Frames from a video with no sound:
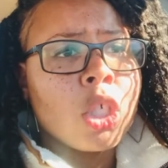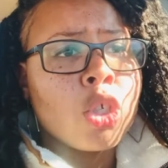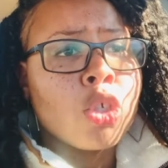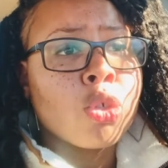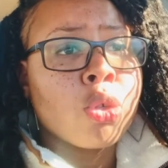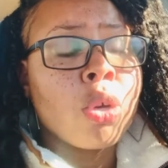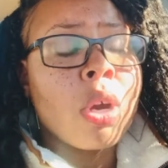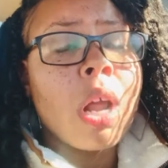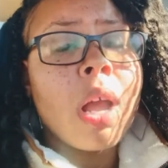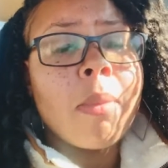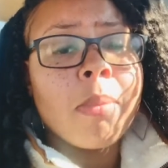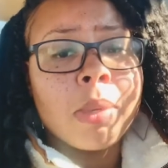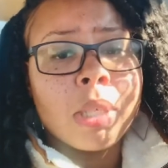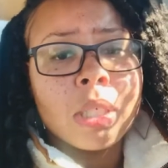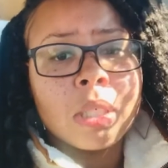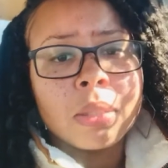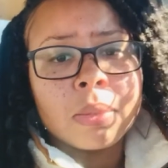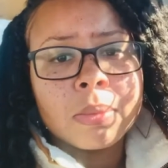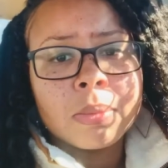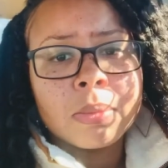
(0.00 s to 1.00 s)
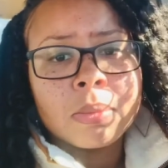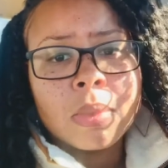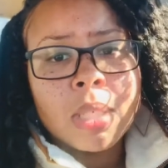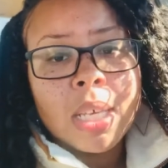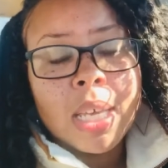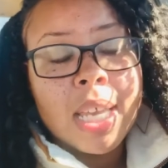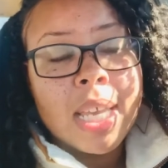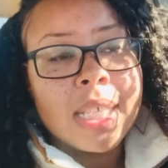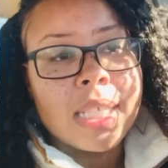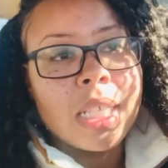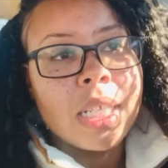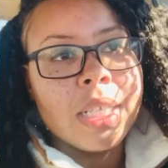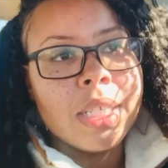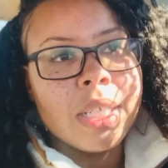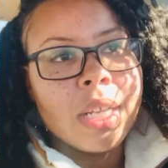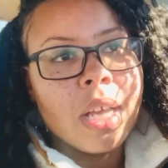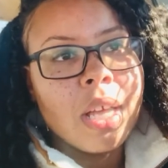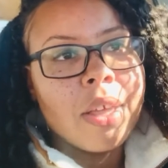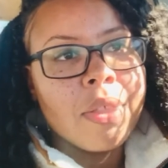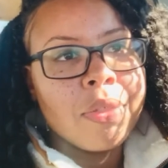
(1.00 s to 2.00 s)
trauma is
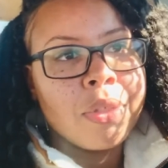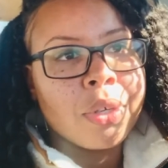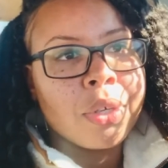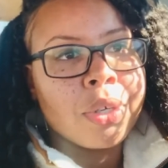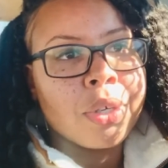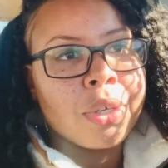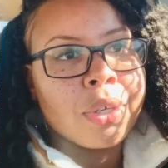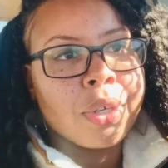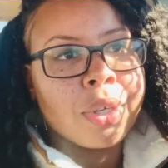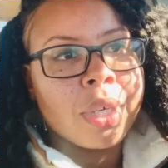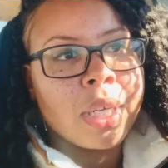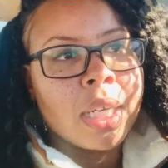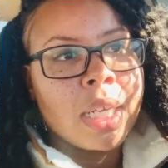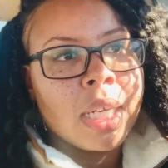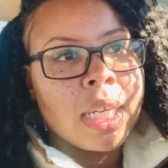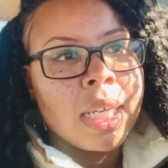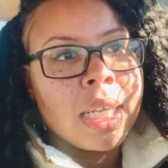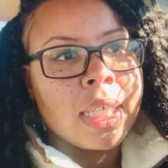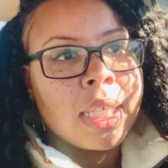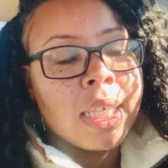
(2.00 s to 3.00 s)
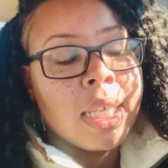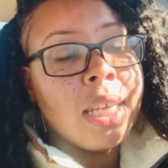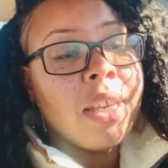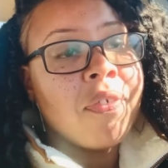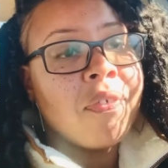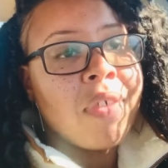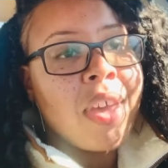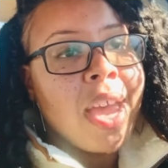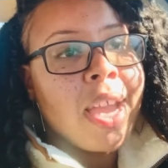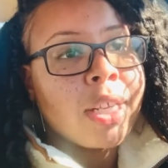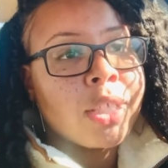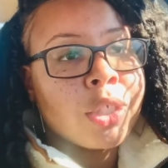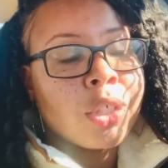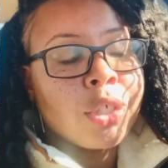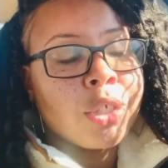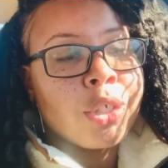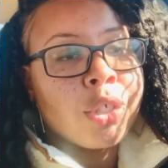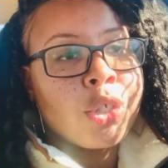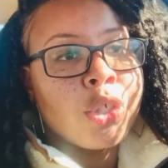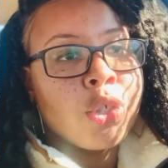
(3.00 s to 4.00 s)
another key
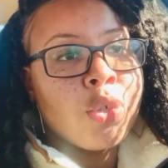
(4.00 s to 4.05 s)
factor to